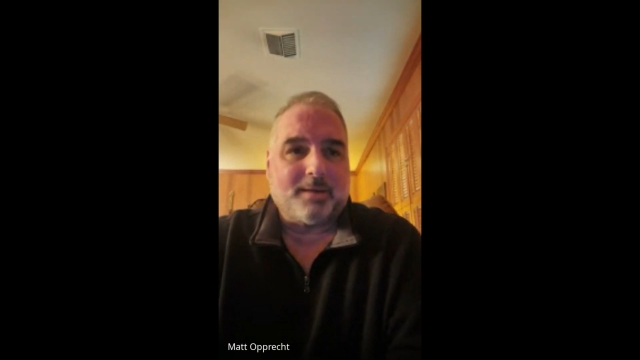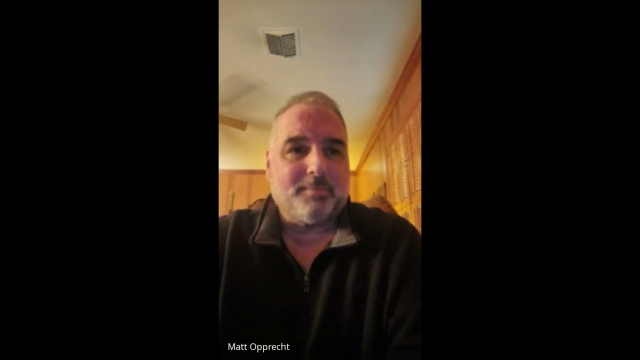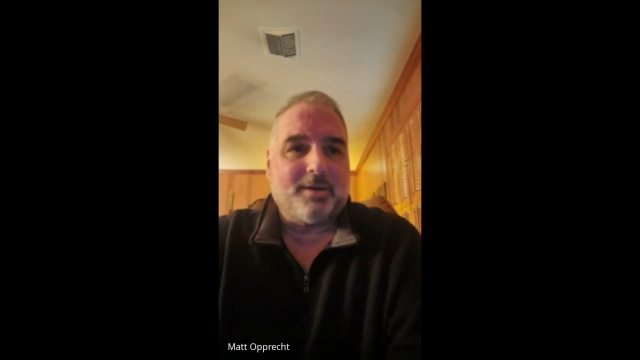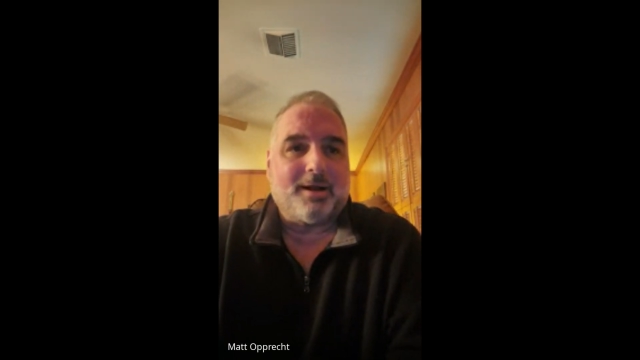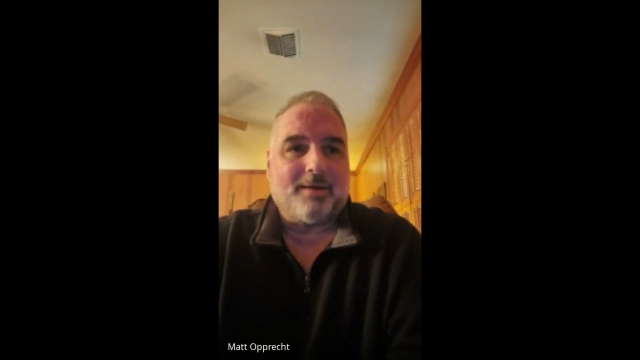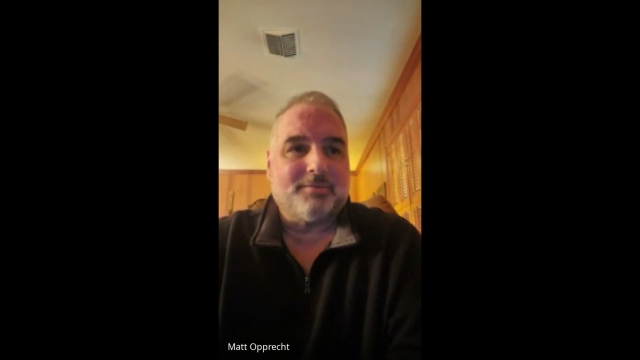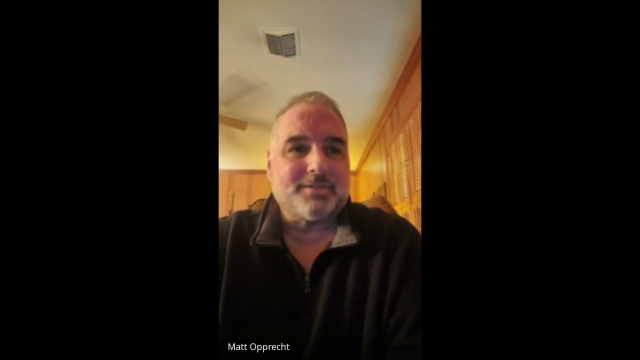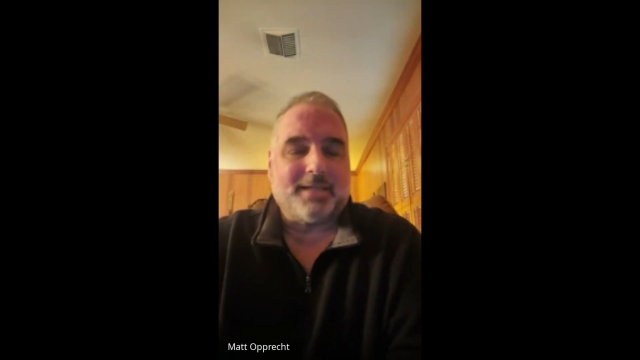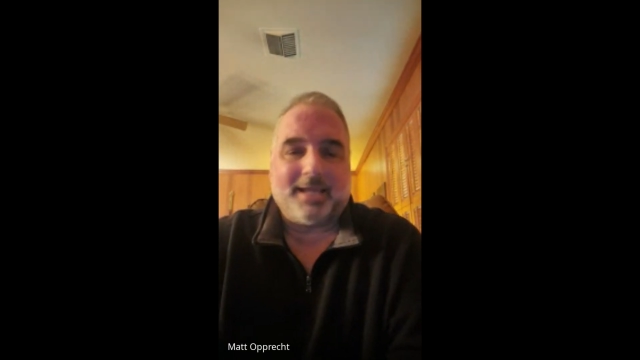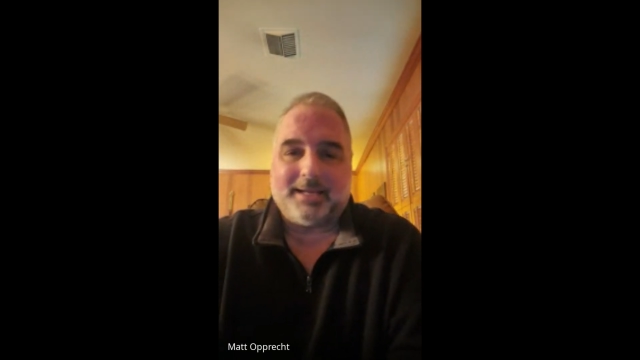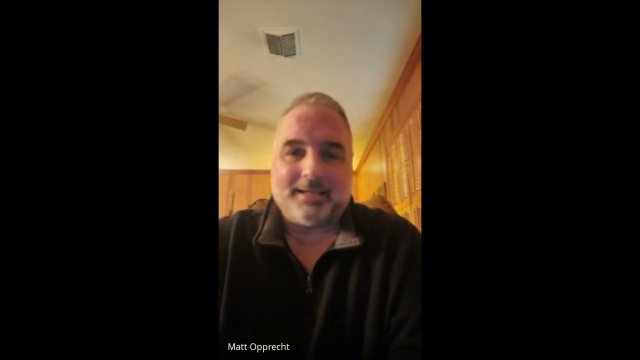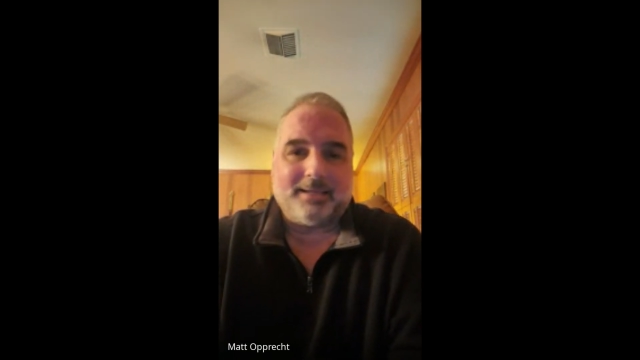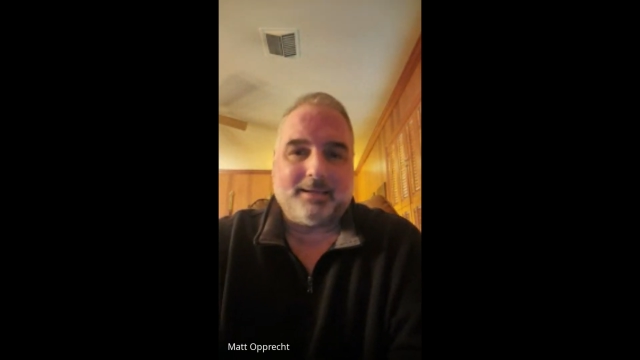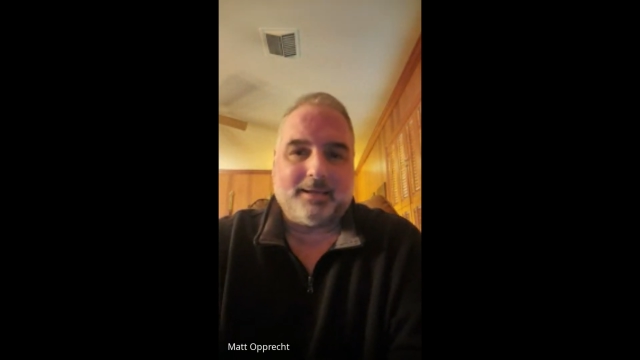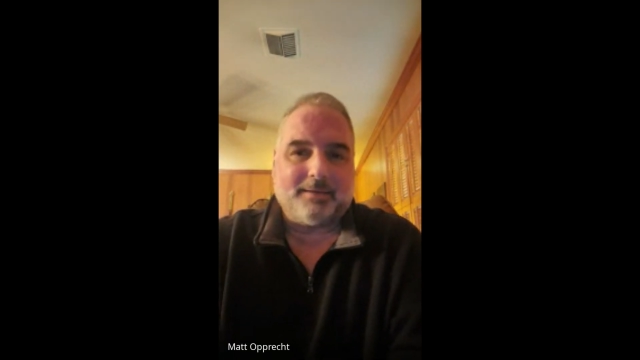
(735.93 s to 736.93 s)
I mean, obviously,
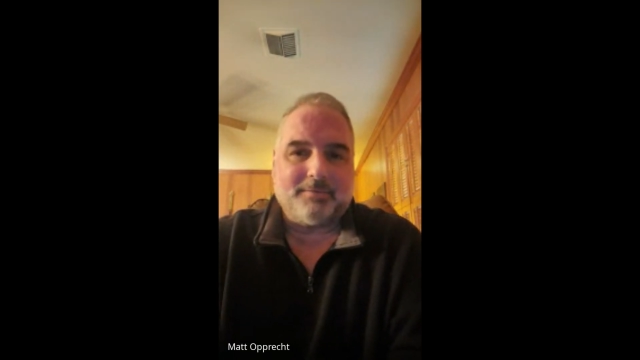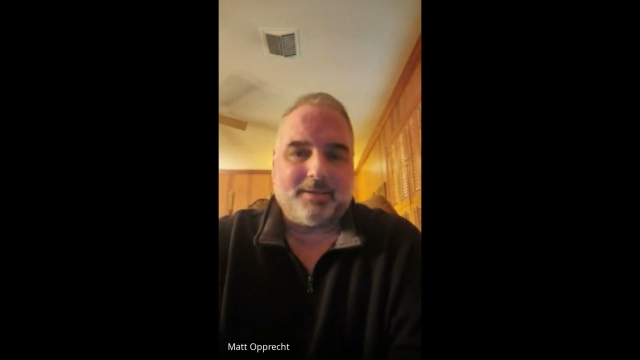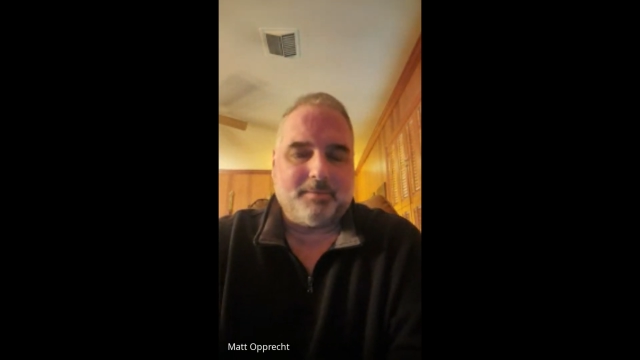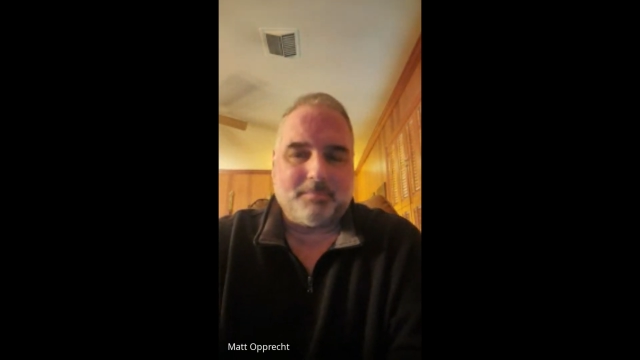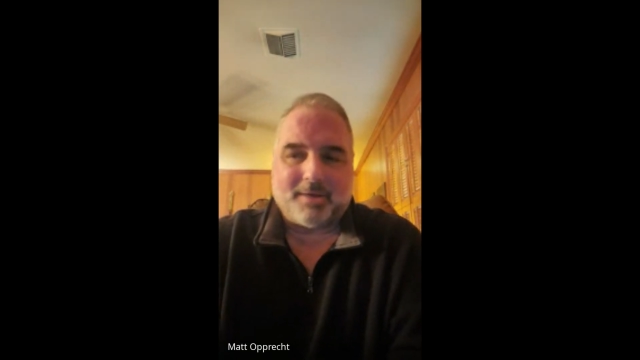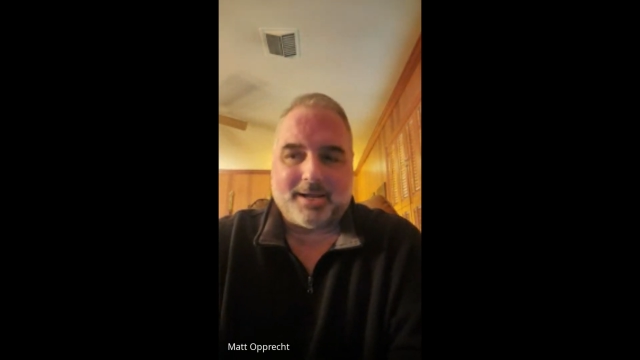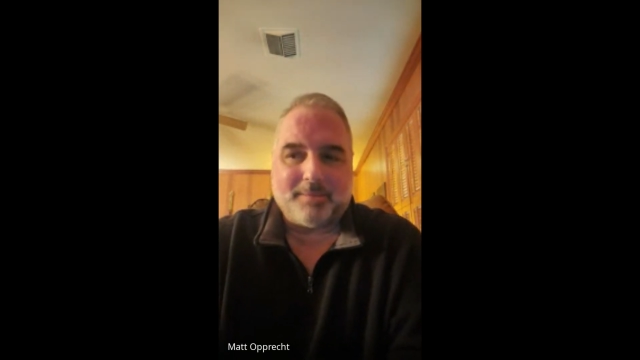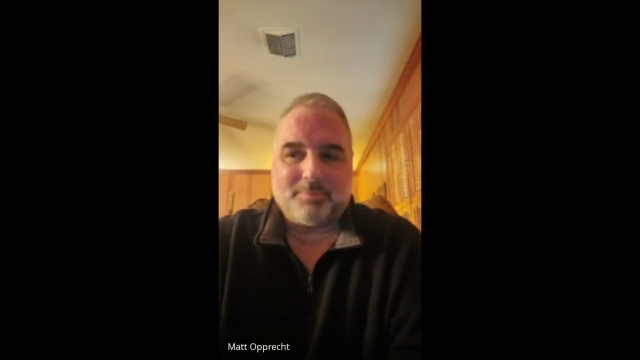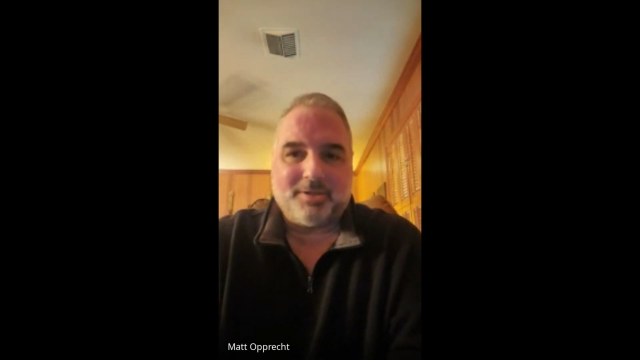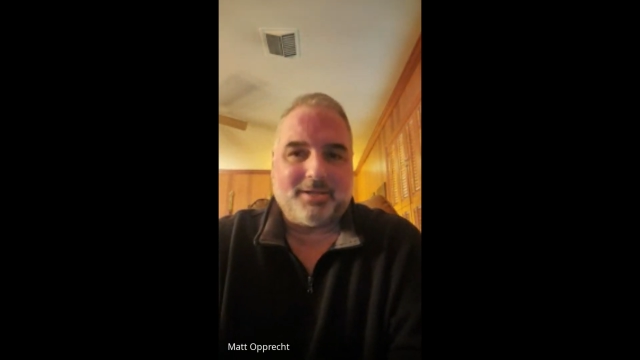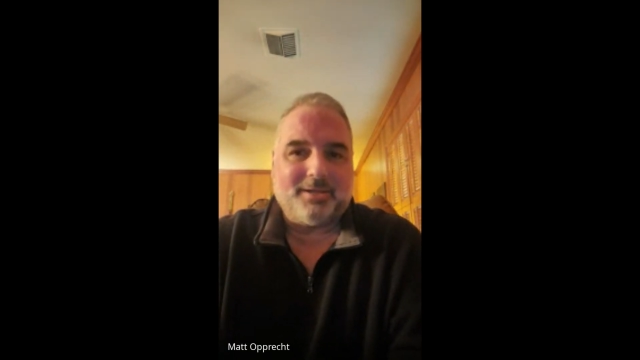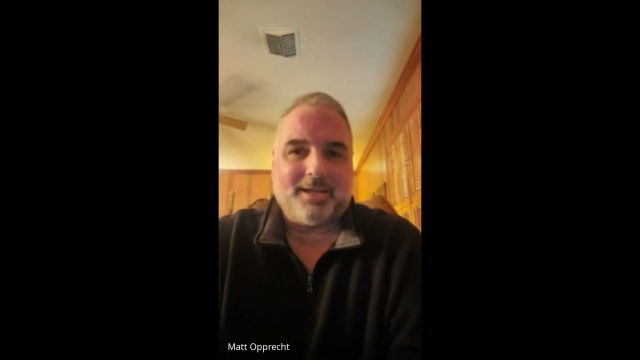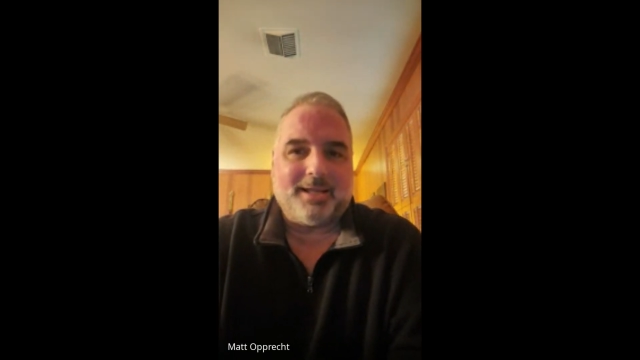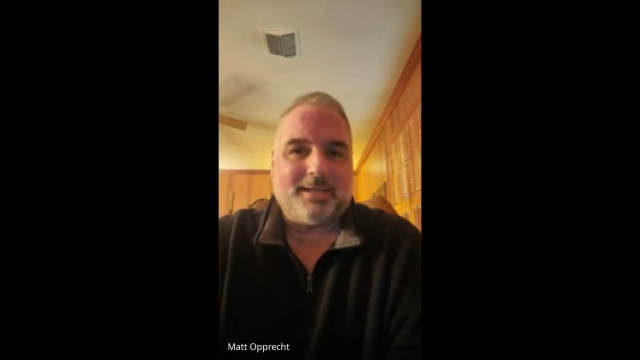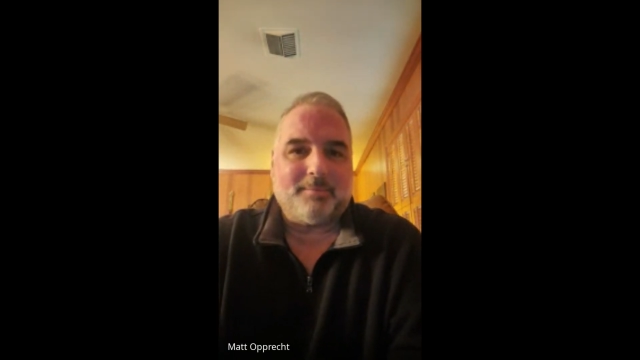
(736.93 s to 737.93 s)
in my
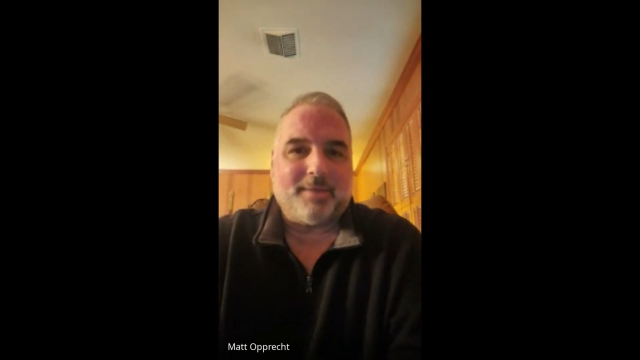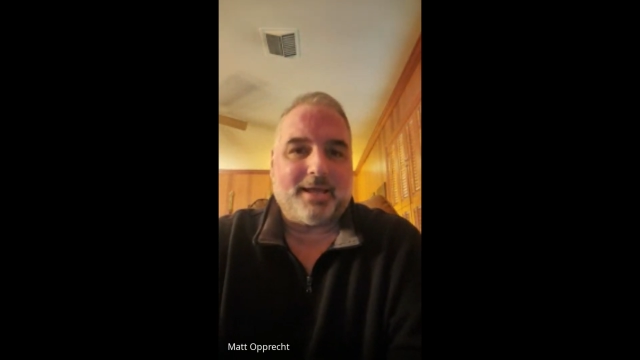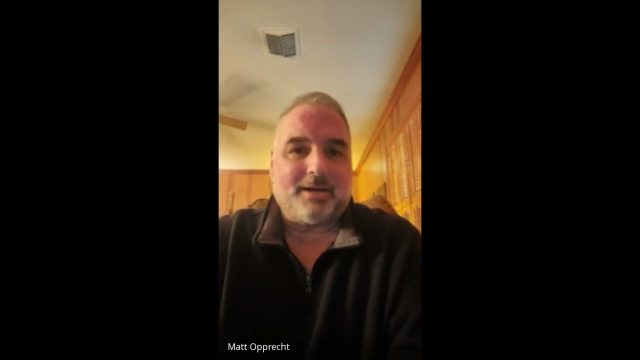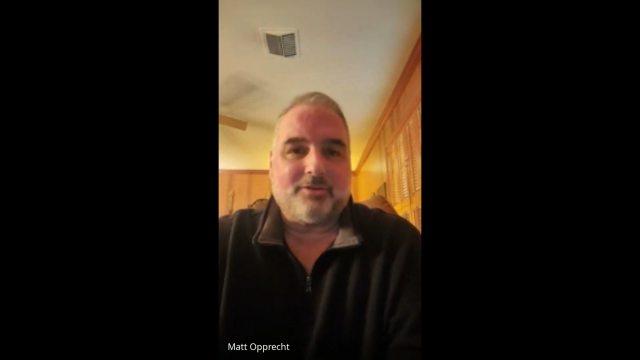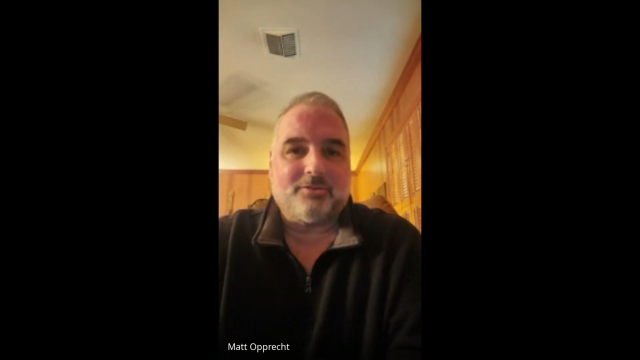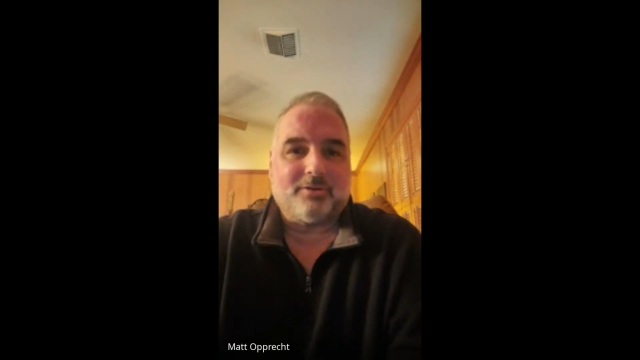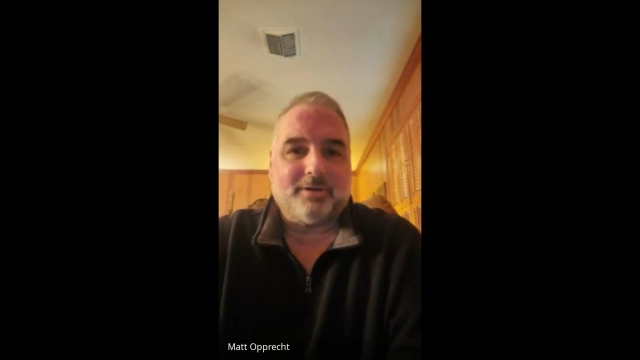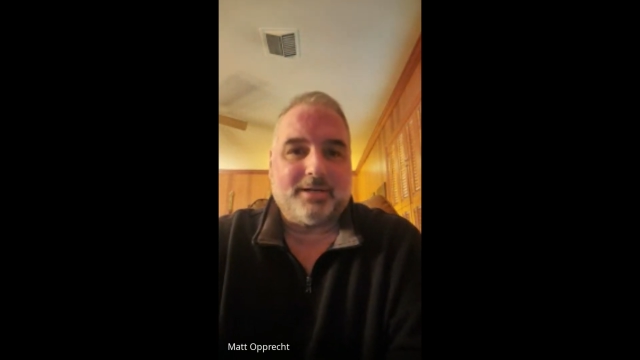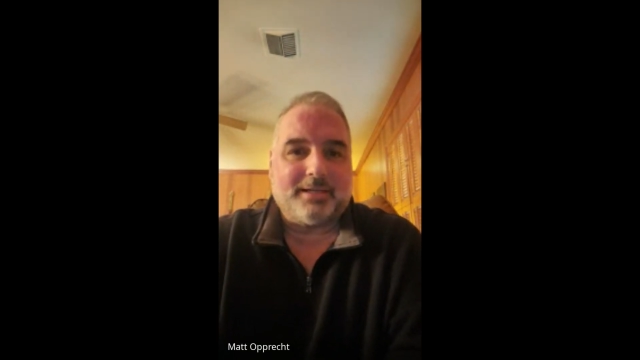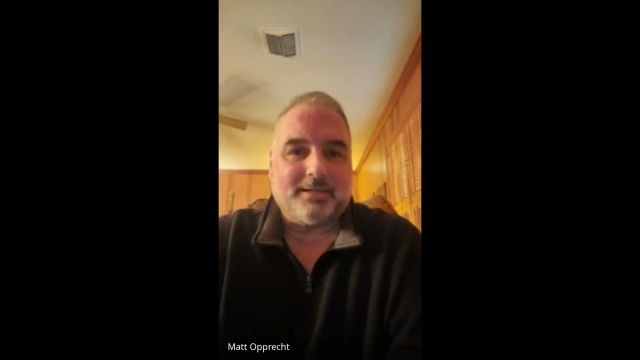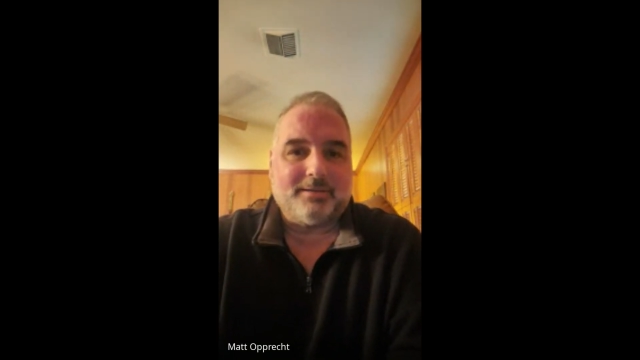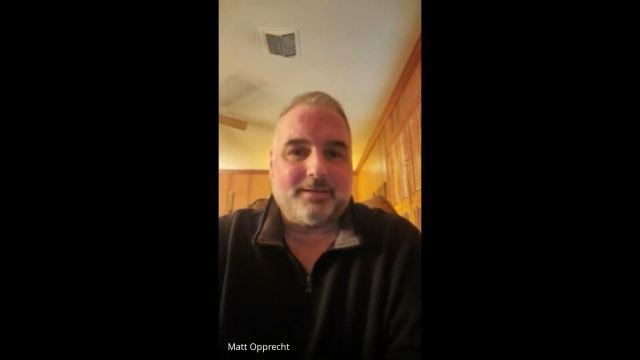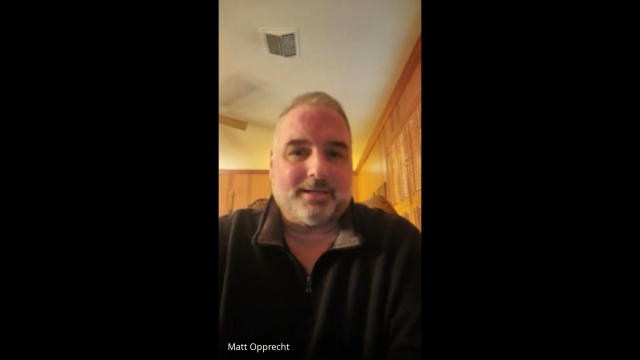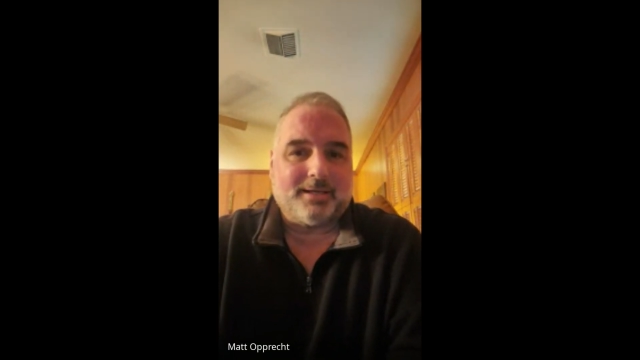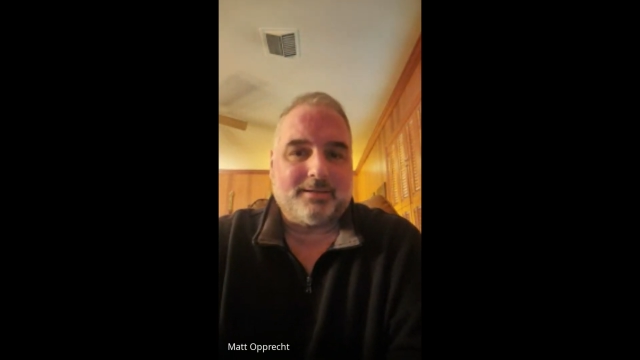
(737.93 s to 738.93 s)
opinion, any manager, any